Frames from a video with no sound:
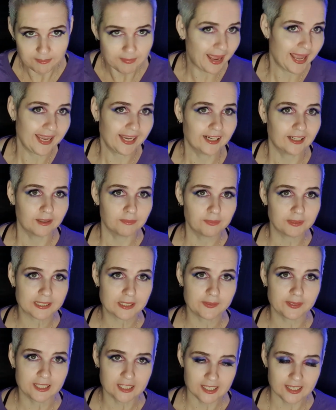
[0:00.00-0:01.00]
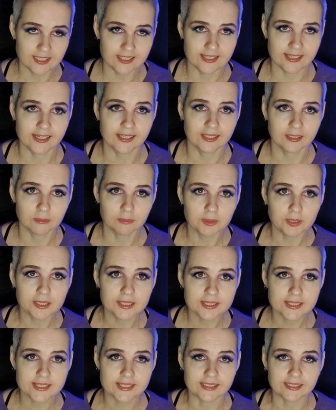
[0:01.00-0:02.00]
makeup, especially as a younger
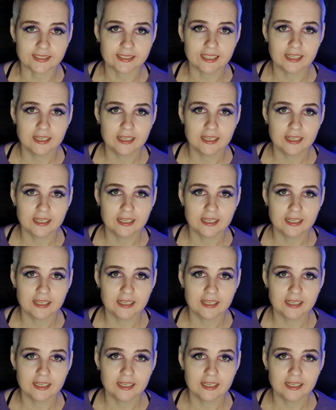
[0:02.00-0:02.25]
person.